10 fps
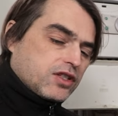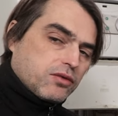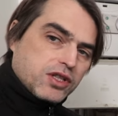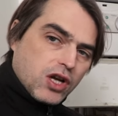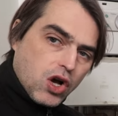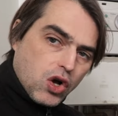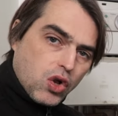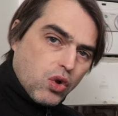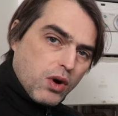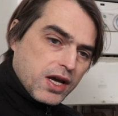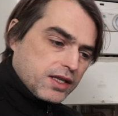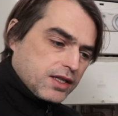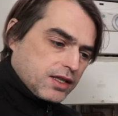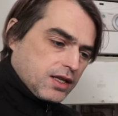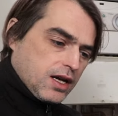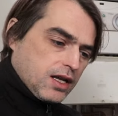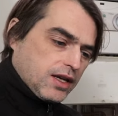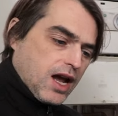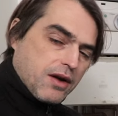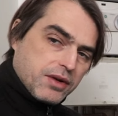so it's always a
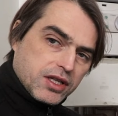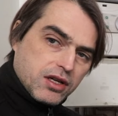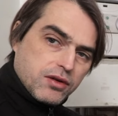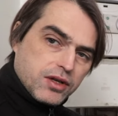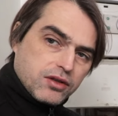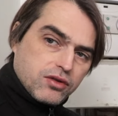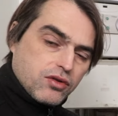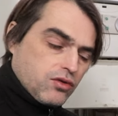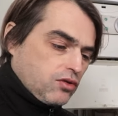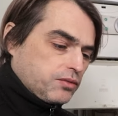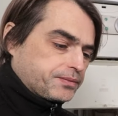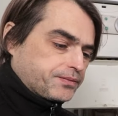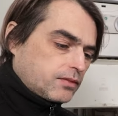current going to